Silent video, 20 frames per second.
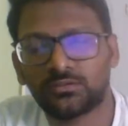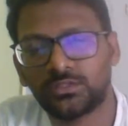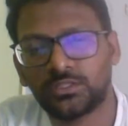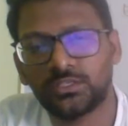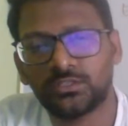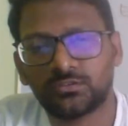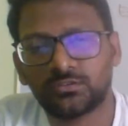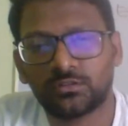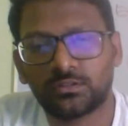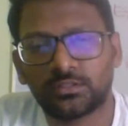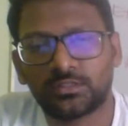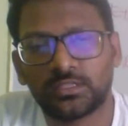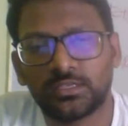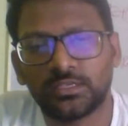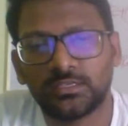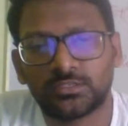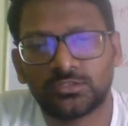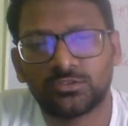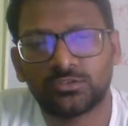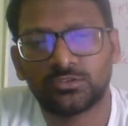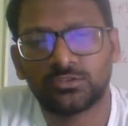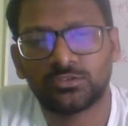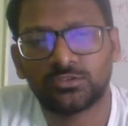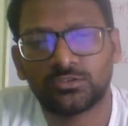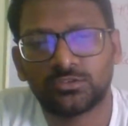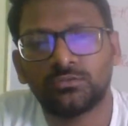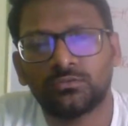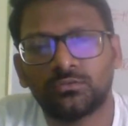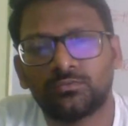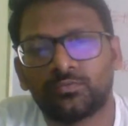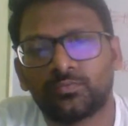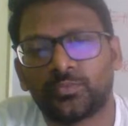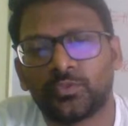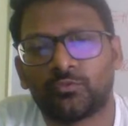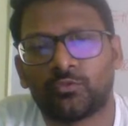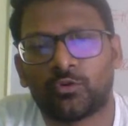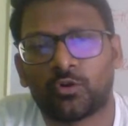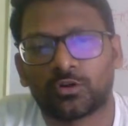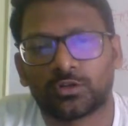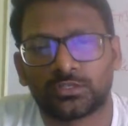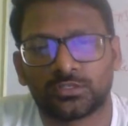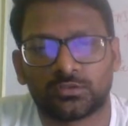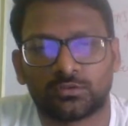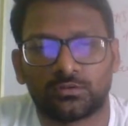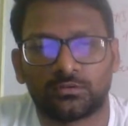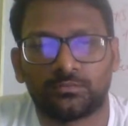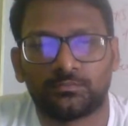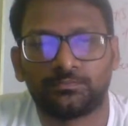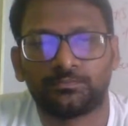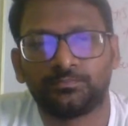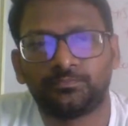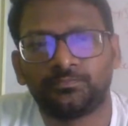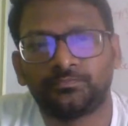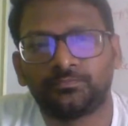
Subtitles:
These are the things you need to focus on,